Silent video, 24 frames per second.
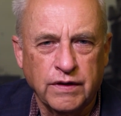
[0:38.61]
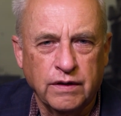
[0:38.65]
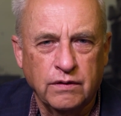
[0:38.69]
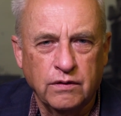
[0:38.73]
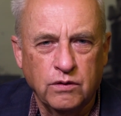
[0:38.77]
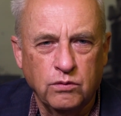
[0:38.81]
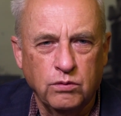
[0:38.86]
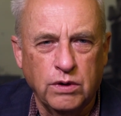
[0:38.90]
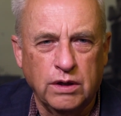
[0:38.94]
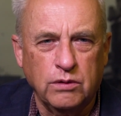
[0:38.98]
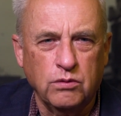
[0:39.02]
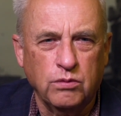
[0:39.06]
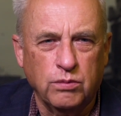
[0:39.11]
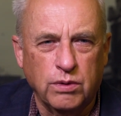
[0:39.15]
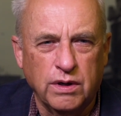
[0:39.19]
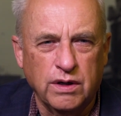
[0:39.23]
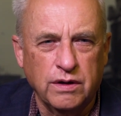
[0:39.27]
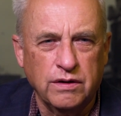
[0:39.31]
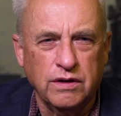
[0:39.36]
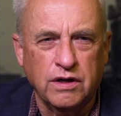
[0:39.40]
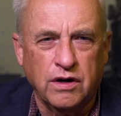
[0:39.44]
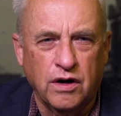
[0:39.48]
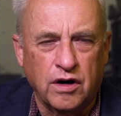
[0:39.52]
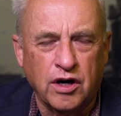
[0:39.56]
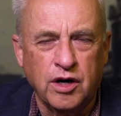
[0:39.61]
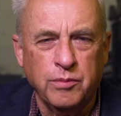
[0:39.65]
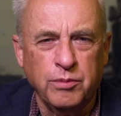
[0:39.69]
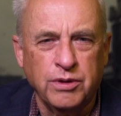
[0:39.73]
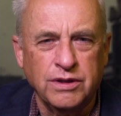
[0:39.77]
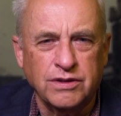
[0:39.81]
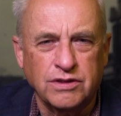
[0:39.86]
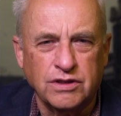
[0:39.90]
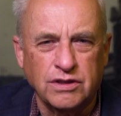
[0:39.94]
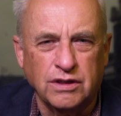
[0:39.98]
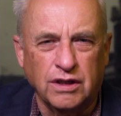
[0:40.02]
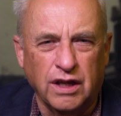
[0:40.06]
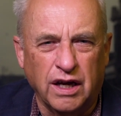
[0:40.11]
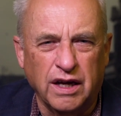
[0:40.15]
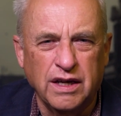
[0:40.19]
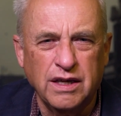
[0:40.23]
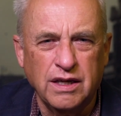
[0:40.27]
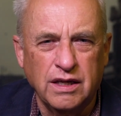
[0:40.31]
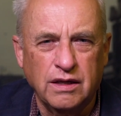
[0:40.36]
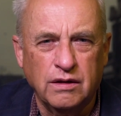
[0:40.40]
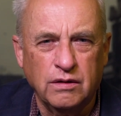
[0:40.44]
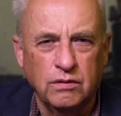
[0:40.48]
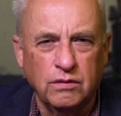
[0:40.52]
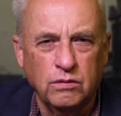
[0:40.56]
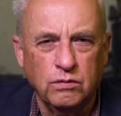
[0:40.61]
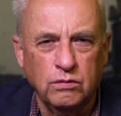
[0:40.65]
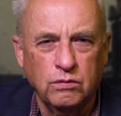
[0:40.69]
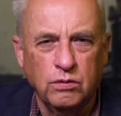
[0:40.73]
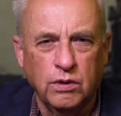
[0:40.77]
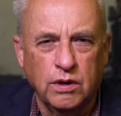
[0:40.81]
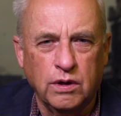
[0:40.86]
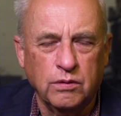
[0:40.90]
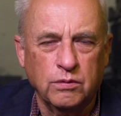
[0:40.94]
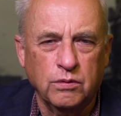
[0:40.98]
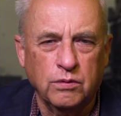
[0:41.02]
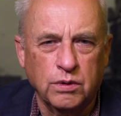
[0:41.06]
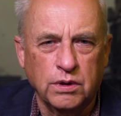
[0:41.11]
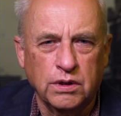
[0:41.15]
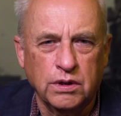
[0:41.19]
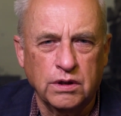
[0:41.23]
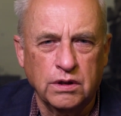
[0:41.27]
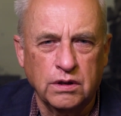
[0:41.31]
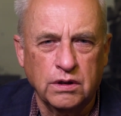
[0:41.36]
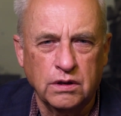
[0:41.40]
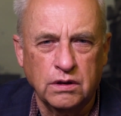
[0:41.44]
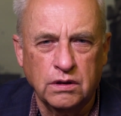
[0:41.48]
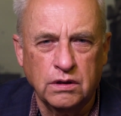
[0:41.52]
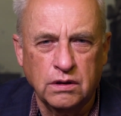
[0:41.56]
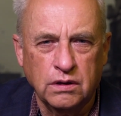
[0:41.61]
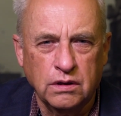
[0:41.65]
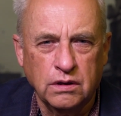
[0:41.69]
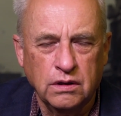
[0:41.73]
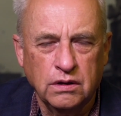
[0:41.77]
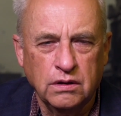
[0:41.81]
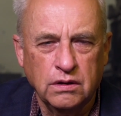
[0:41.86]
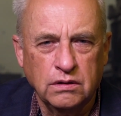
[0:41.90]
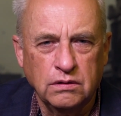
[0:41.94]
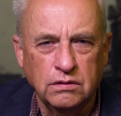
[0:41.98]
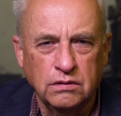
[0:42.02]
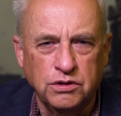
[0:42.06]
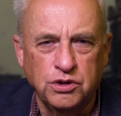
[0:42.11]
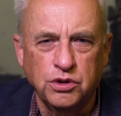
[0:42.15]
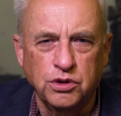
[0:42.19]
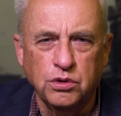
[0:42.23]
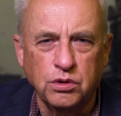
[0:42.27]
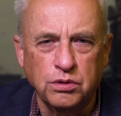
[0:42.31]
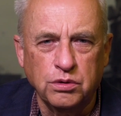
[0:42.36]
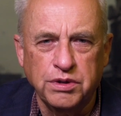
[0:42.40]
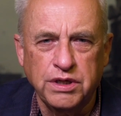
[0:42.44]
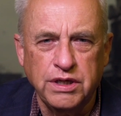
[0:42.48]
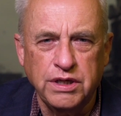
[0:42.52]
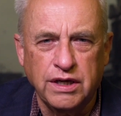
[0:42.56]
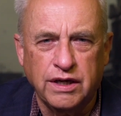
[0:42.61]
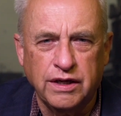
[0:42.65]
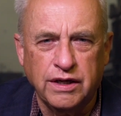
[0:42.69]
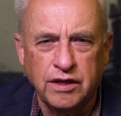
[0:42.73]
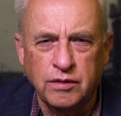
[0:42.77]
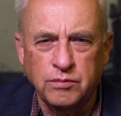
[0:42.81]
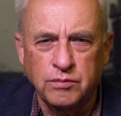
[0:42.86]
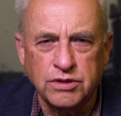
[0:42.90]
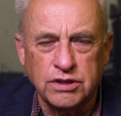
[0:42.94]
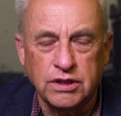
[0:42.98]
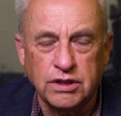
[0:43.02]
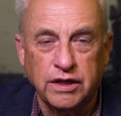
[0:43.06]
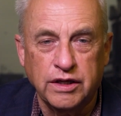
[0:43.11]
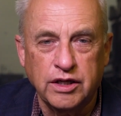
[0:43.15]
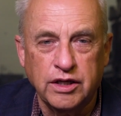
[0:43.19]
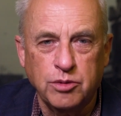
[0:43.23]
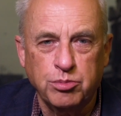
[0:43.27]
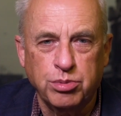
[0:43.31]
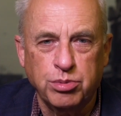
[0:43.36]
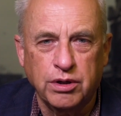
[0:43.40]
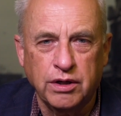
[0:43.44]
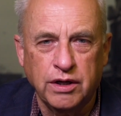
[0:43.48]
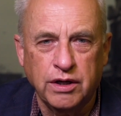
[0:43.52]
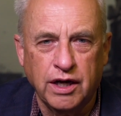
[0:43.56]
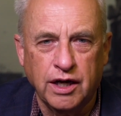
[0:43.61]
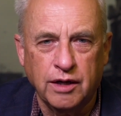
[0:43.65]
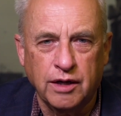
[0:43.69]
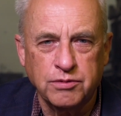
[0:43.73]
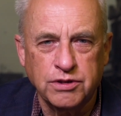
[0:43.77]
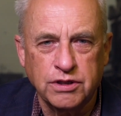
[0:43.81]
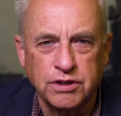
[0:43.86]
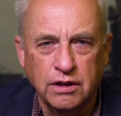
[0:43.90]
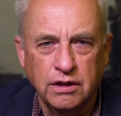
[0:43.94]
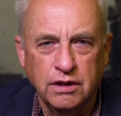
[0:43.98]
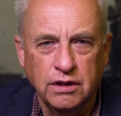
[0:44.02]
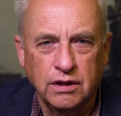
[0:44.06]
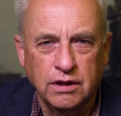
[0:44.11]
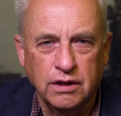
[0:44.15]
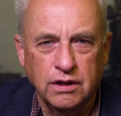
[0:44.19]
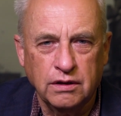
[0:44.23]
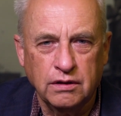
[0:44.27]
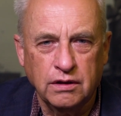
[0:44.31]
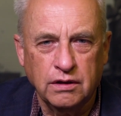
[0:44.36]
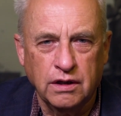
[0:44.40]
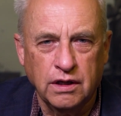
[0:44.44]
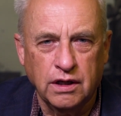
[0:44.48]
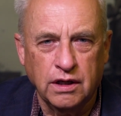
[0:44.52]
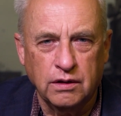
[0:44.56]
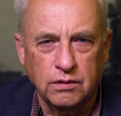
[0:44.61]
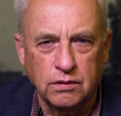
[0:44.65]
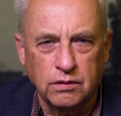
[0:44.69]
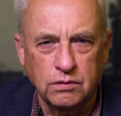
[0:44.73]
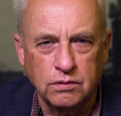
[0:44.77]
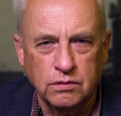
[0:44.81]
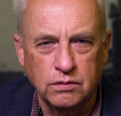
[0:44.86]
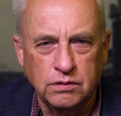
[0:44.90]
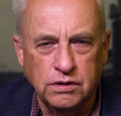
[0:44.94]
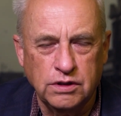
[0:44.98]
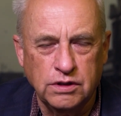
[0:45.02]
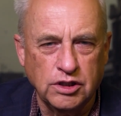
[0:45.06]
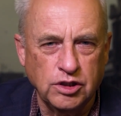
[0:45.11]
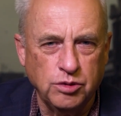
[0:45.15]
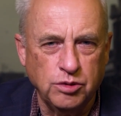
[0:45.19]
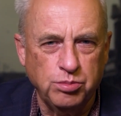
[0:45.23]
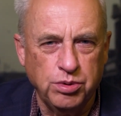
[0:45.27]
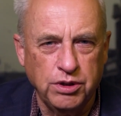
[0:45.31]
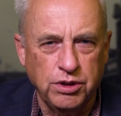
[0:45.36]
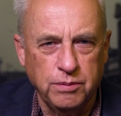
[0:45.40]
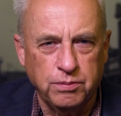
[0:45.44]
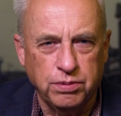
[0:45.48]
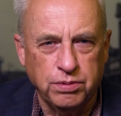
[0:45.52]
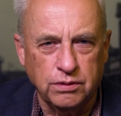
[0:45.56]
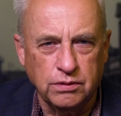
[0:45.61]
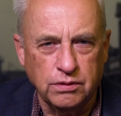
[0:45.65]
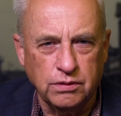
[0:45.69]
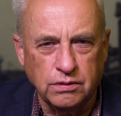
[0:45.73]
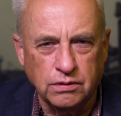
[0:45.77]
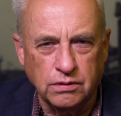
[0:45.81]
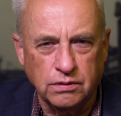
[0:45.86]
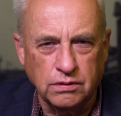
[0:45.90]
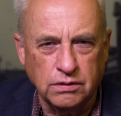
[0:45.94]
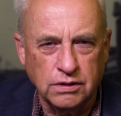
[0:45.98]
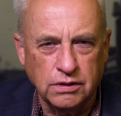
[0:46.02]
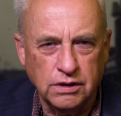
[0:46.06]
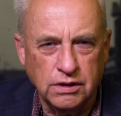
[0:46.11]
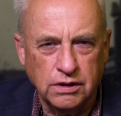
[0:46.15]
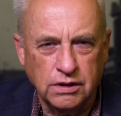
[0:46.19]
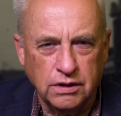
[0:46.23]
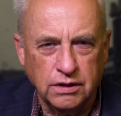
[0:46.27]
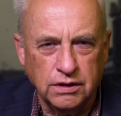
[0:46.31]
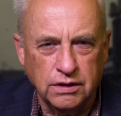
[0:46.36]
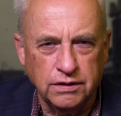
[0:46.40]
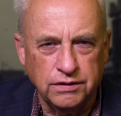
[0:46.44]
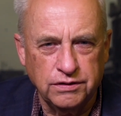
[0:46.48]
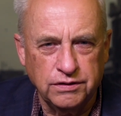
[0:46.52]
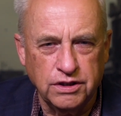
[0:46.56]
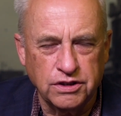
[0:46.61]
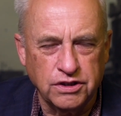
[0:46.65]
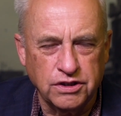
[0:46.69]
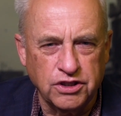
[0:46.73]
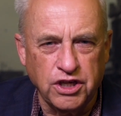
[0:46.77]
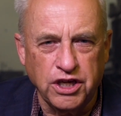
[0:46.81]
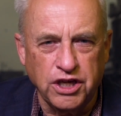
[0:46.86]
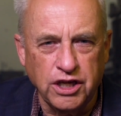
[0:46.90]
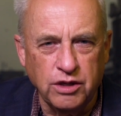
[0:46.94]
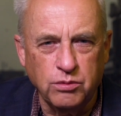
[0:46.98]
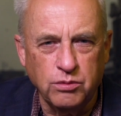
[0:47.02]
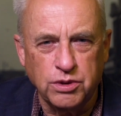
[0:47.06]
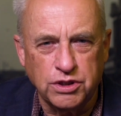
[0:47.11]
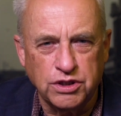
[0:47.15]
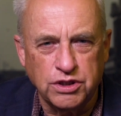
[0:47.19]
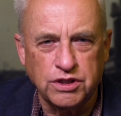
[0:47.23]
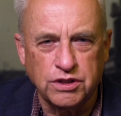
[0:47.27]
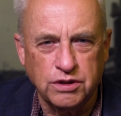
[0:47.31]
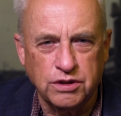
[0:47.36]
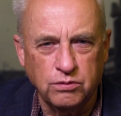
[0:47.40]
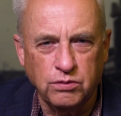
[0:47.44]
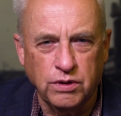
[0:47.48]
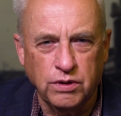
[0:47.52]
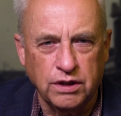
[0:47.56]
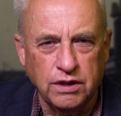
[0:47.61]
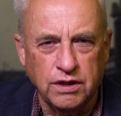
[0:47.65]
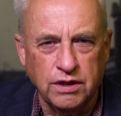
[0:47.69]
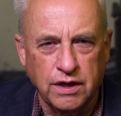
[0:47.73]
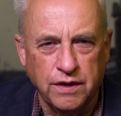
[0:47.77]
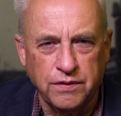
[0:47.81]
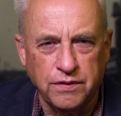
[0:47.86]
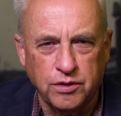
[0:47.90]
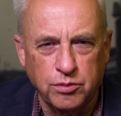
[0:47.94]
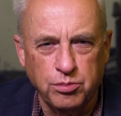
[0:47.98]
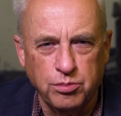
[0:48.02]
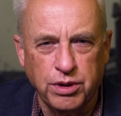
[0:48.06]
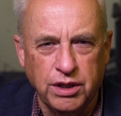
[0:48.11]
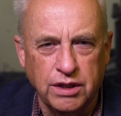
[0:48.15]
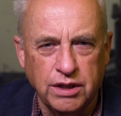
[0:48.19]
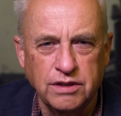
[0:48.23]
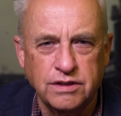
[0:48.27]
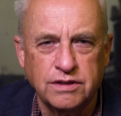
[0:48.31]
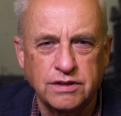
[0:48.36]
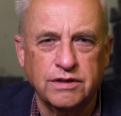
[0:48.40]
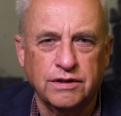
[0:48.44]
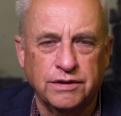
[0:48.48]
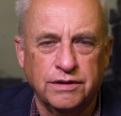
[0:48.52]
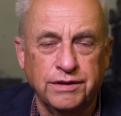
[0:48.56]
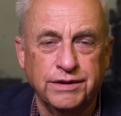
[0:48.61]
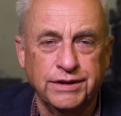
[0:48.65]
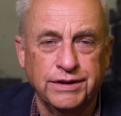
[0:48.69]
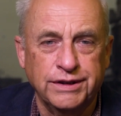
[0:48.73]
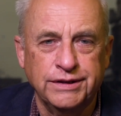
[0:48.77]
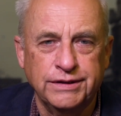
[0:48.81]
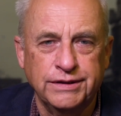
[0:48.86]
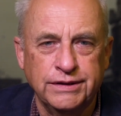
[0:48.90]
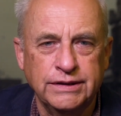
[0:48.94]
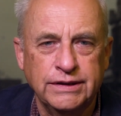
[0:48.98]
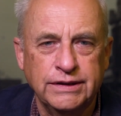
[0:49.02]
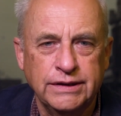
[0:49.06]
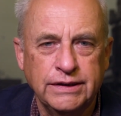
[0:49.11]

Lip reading: what were garments like? What were jewelry items like, perhaps? How did people distinguish one another based on